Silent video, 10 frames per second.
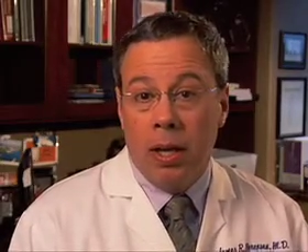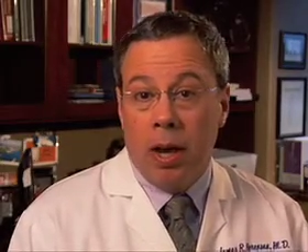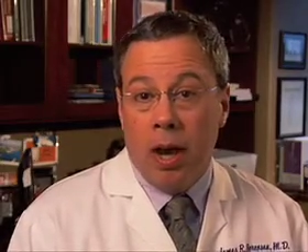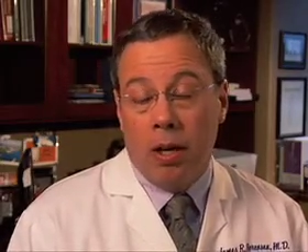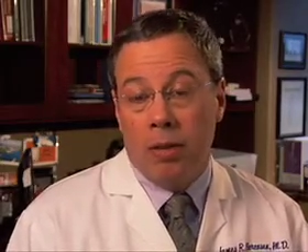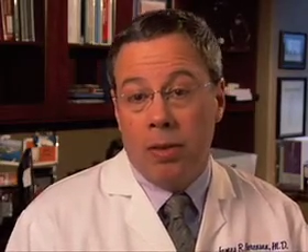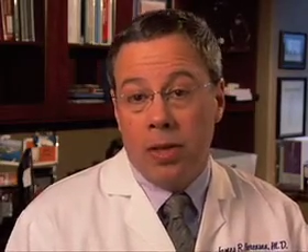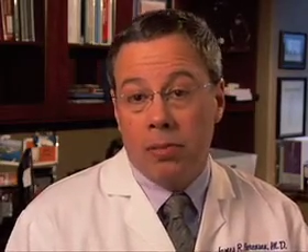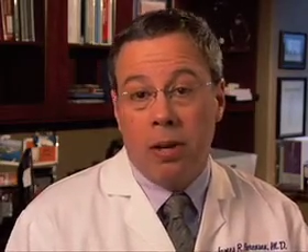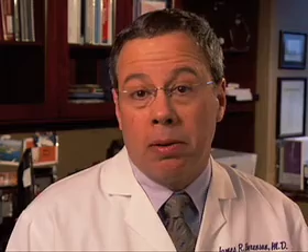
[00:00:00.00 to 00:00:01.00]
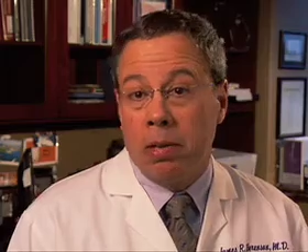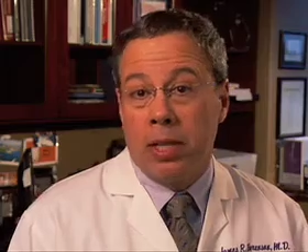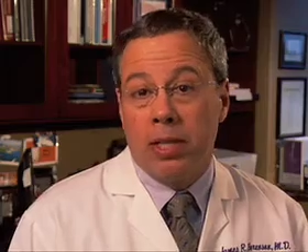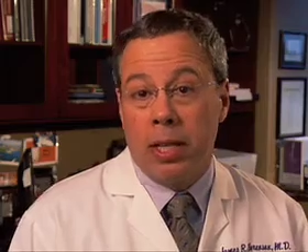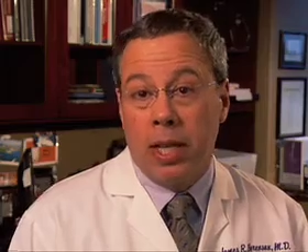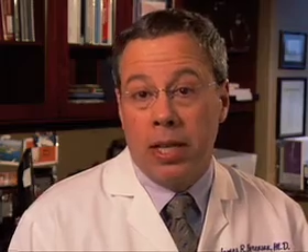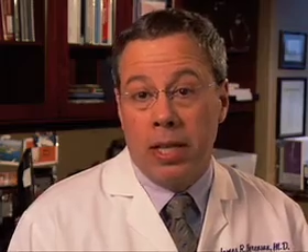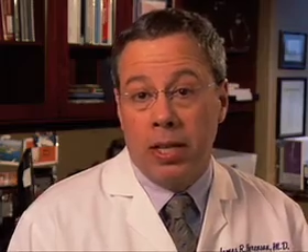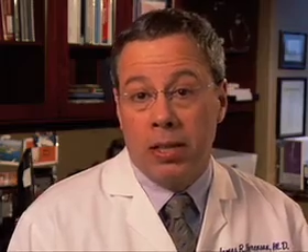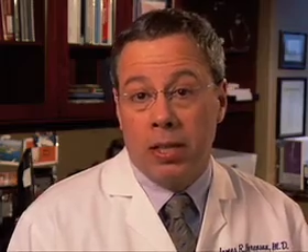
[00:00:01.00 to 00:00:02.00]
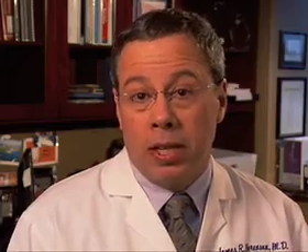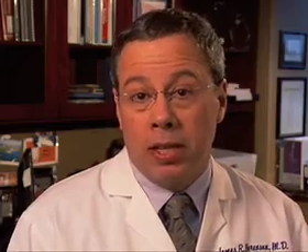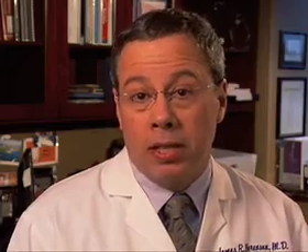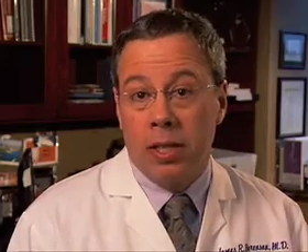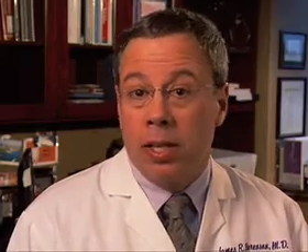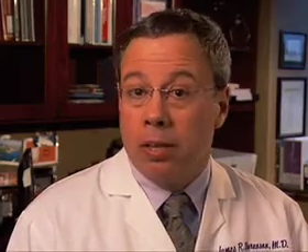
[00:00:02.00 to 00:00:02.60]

All of these may lead to kidney disease,